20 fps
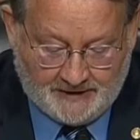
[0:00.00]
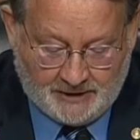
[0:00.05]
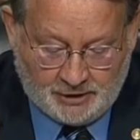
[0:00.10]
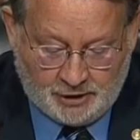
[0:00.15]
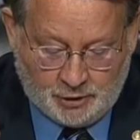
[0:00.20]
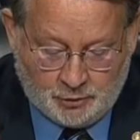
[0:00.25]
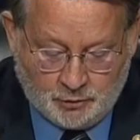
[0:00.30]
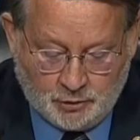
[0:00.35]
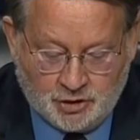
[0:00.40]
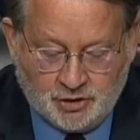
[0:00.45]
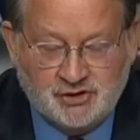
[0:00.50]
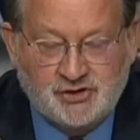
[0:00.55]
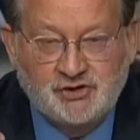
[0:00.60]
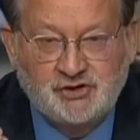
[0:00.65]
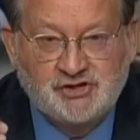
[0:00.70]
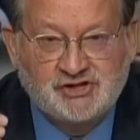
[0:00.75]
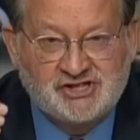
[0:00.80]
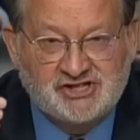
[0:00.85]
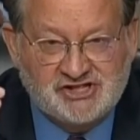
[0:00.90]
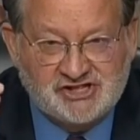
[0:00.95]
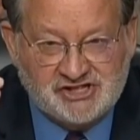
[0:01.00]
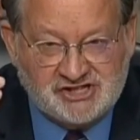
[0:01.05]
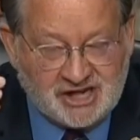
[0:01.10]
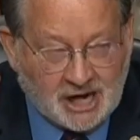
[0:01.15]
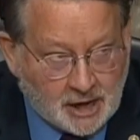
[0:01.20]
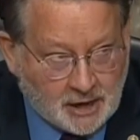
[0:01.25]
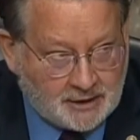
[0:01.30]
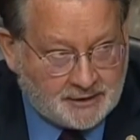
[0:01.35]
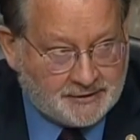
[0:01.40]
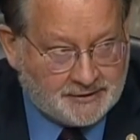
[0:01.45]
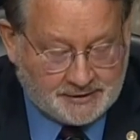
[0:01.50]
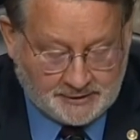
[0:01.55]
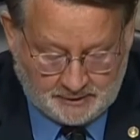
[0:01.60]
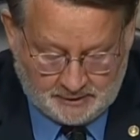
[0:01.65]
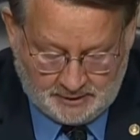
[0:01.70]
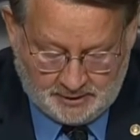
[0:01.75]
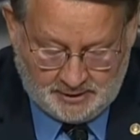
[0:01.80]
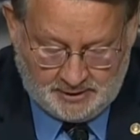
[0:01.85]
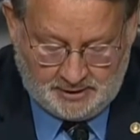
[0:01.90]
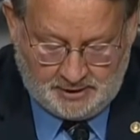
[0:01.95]
that you were stunned
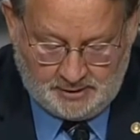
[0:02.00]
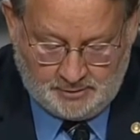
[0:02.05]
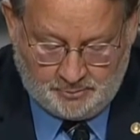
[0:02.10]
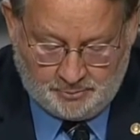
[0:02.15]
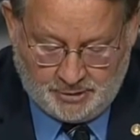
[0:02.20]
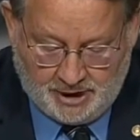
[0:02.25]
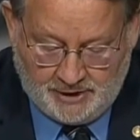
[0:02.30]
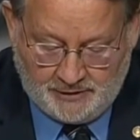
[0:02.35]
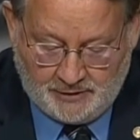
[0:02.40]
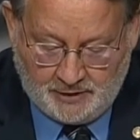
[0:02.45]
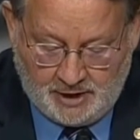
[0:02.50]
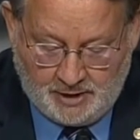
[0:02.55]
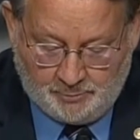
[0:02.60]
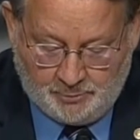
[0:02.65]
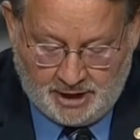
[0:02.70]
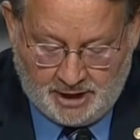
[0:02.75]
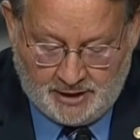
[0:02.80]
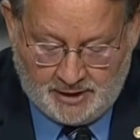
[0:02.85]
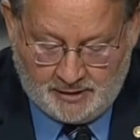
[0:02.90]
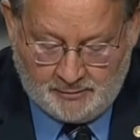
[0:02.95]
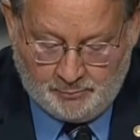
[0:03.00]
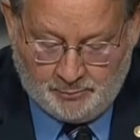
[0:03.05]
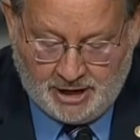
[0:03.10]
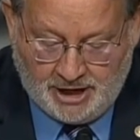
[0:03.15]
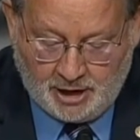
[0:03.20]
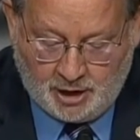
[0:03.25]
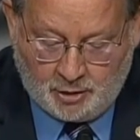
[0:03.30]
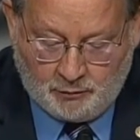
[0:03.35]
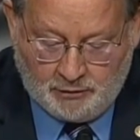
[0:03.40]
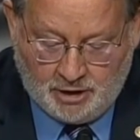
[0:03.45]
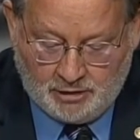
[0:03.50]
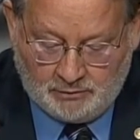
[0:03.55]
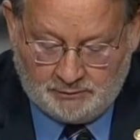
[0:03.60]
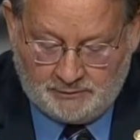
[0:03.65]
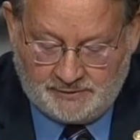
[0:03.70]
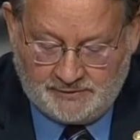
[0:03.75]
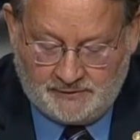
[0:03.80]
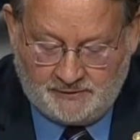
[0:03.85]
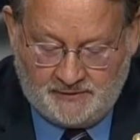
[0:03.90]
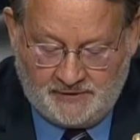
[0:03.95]
by the by by
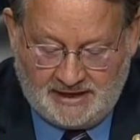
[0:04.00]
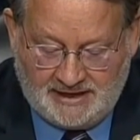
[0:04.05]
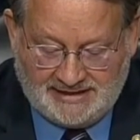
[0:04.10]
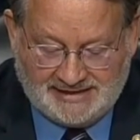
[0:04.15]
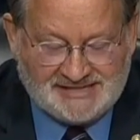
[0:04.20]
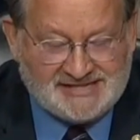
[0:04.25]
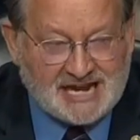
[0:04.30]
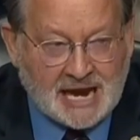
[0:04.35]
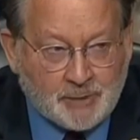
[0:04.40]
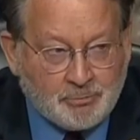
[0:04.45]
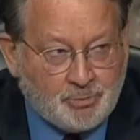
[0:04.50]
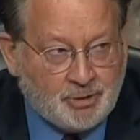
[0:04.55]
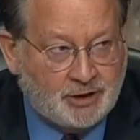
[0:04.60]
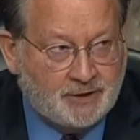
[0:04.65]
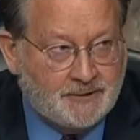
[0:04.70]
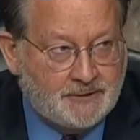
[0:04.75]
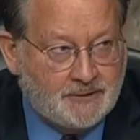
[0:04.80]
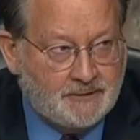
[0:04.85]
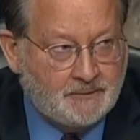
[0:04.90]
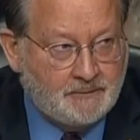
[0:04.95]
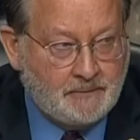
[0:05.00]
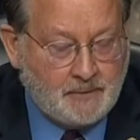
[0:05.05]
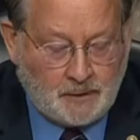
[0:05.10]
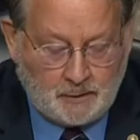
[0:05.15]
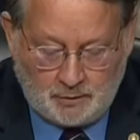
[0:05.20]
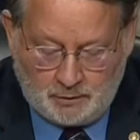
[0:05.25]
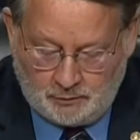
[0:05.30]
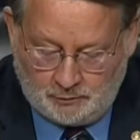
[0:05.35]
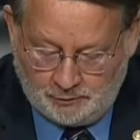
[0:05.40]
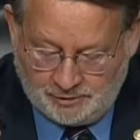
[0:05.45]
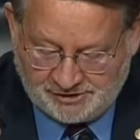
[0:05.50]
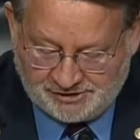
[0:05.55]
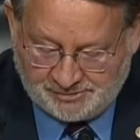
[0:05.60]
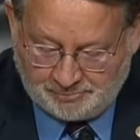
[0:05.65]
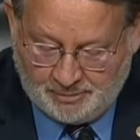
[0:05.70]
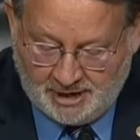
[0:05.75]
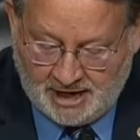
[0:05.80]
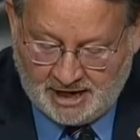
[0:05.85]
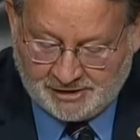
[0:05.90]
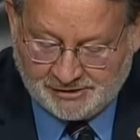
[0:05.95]
quote the tepid
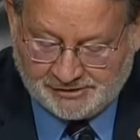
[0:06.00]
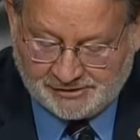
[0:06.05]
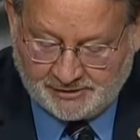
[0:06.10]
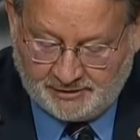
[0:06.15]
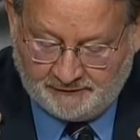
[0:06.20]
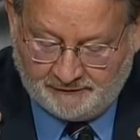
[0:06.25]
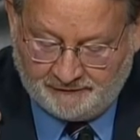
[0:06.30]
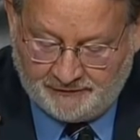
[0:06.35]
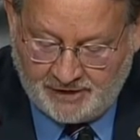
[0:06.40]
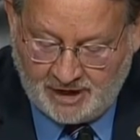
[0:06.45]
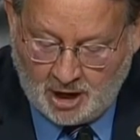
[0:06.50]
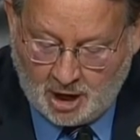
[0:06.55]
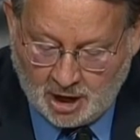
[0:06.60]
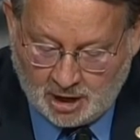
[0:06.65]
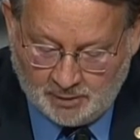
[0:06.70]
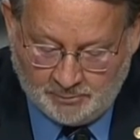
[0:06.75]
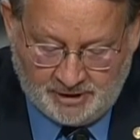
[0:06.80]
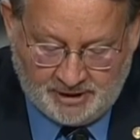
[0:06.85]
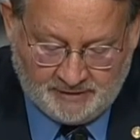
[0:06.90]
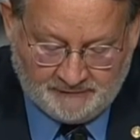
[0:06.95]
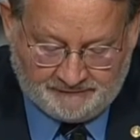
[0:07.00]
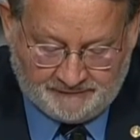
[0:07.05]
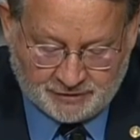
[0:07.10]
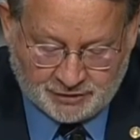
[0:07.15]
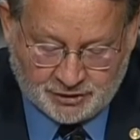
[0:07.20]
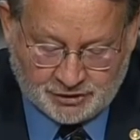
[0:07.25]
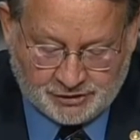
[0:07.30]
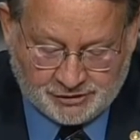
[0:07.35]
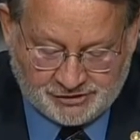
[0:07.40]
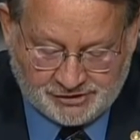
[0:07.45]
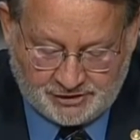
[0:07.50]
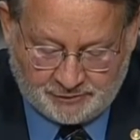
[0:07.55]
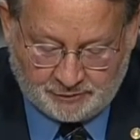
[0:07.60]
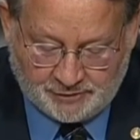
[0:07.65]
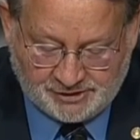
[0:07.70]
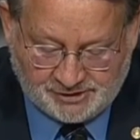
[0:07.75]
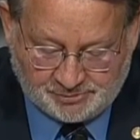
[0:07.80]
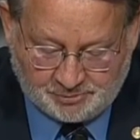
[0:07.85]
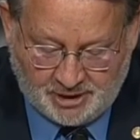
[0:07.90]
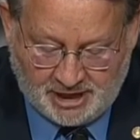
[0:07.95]
response of the army officials in
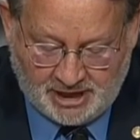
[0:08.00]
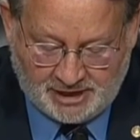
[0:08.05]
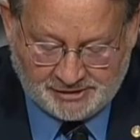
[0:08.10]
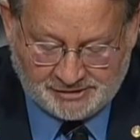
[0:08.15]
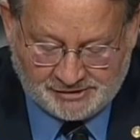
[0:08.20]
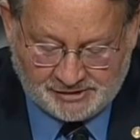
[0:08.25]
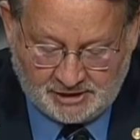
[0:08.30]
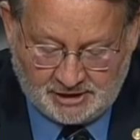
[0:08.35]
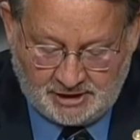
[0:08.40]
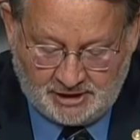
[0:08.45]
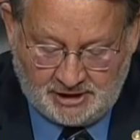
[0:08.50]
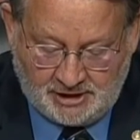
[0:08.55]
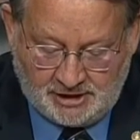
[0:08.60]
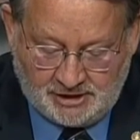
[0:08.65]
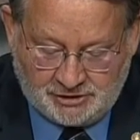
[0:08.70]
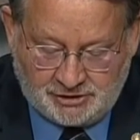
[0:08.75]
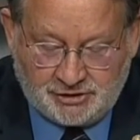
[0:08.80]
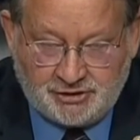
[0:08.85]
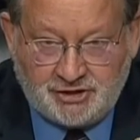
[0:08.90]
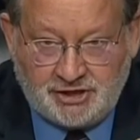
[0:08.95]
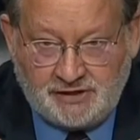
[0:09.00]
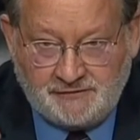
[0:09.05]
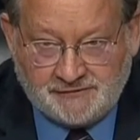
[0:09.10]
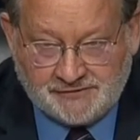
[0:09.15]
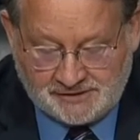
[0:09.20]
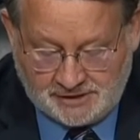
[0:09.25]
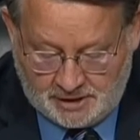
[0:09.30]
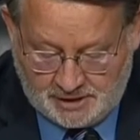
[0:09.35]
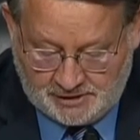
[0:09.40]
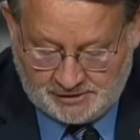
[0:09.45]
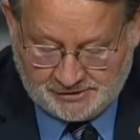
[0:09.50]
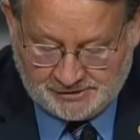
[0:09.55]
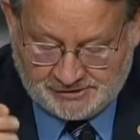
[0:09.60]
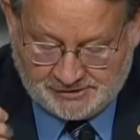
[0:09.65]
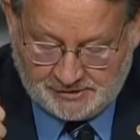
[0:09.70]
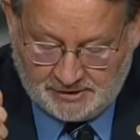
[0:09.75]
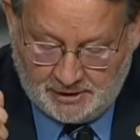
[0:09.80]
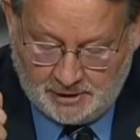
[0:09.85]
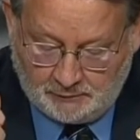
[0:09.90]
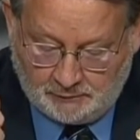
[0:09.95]
response to Chief
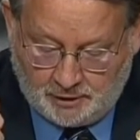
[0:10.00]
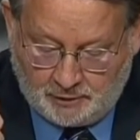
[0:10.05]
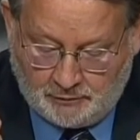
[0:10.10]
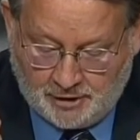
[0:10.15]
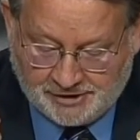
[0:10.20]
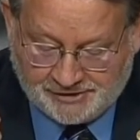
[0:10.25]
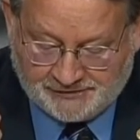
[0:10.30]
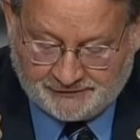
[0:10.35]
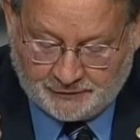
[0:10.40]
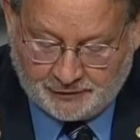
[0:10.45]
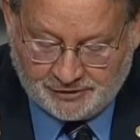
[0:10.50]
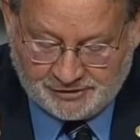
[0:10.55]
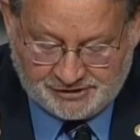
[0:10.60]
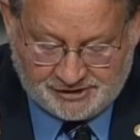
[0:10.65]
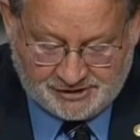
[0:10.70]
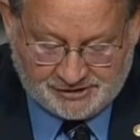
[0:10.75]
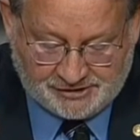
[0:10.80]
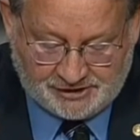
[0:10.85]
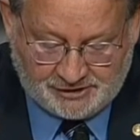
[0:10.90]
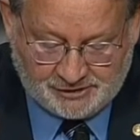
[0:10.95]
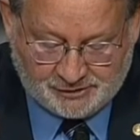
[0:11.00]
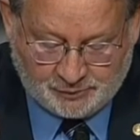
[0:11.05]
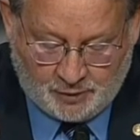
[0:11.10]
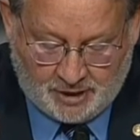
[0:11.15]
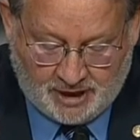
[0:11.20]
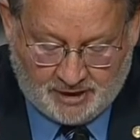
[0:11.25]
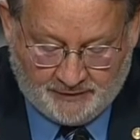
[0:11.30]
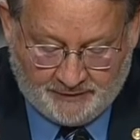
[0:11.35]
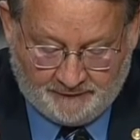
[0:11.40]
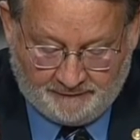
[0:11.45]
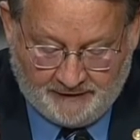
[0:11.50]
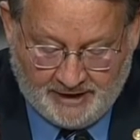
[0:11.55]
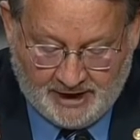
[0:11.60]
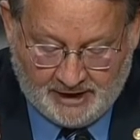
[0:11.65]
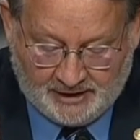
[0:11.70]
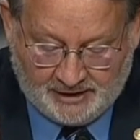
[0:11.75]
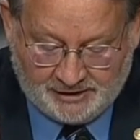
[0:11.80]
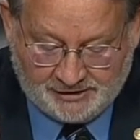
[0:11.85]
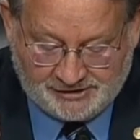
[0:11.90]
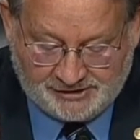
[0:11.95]
Sund's request for assistance while the
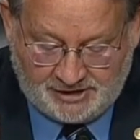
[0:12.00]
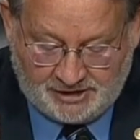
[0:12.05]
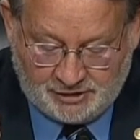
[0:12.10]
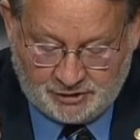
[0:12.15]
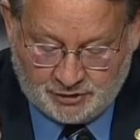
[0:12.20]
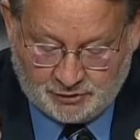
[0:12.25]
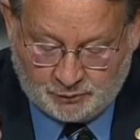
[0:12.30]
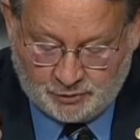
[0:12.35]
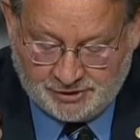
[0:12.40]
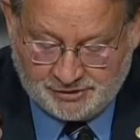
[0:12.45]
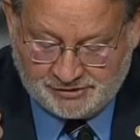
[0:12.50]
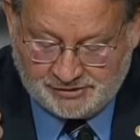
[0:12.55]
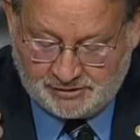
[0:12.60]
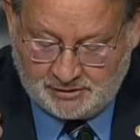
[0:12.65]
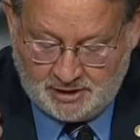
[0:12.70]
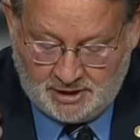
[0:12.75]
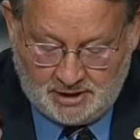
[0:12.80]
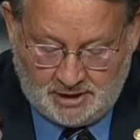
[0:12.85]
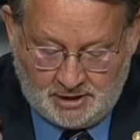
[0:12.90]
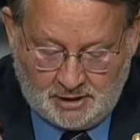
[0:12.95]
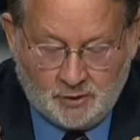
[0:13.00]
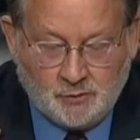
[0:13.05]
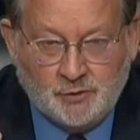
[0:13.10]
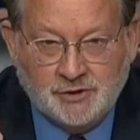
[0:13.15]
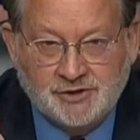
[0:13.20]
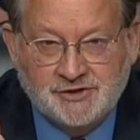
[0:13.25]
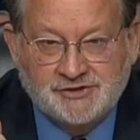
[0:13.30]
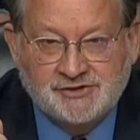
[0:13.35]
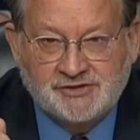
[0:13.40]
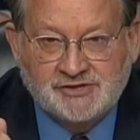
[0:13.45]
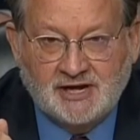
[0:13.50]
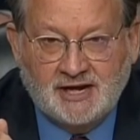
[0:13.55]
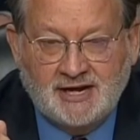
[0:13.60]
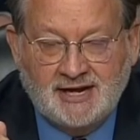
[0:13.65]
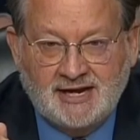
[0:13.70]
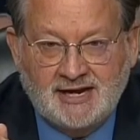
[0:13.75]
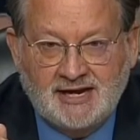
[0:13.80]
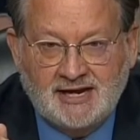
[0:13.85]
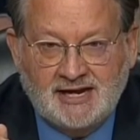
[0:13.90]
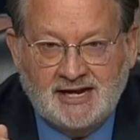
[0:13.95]
violent siege was was
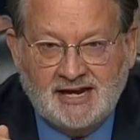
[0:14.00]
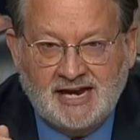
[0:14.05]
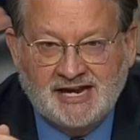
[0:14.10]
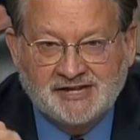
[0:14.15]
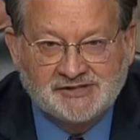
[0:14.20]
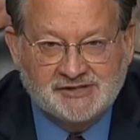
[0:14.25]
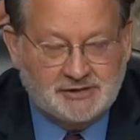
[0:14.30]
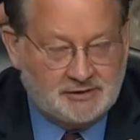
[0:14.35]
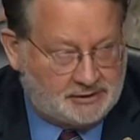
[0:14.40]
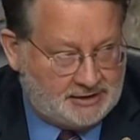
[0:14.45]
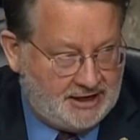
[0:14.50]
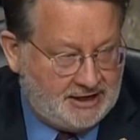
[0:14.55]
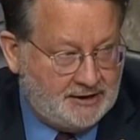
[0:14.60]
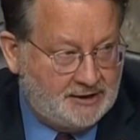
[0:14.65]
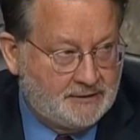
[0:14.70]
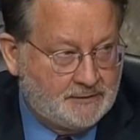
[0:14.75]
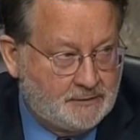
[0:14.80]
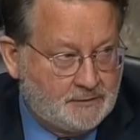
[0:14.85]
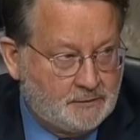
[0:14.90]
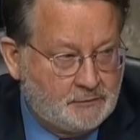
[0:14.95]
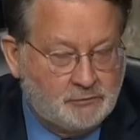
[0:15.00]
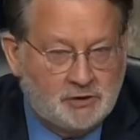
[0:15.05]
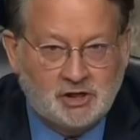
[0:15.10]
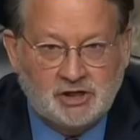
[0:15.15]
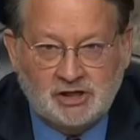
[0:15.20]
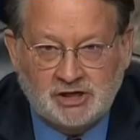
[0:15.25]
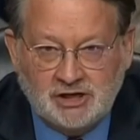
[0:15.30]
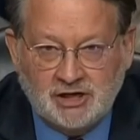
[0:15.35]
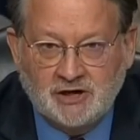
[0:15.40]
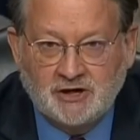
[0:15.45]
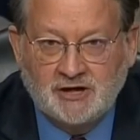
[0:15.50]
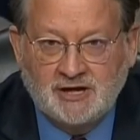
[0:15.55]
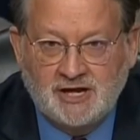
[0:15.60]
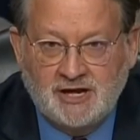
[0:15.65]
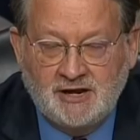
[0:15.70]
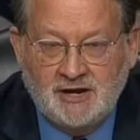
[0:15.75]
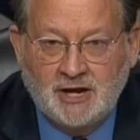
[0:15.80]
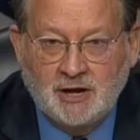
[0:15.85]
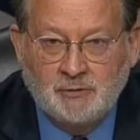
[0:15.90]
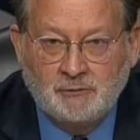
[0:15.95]
uh, escalating
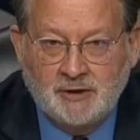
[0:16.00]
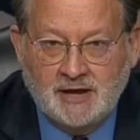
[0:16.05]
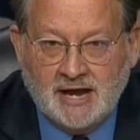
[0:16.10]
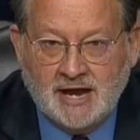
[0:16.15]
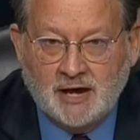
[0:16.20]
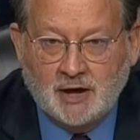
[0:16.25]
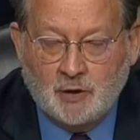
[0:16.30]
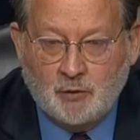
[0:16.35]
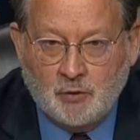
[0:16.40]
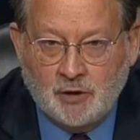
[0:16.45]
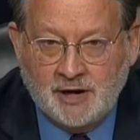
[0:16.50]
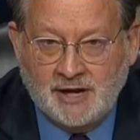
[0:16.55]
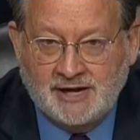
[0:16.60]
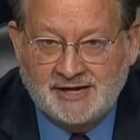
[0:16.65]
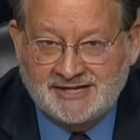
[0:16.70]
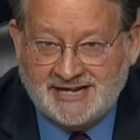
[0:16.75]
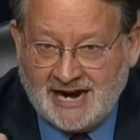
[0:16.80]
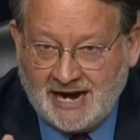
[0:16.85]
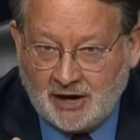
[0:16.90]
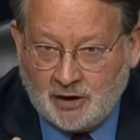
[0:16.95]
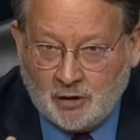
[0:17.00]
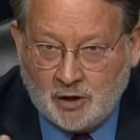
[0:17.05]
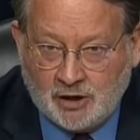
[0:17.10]
clearly here we got a coordinated attack.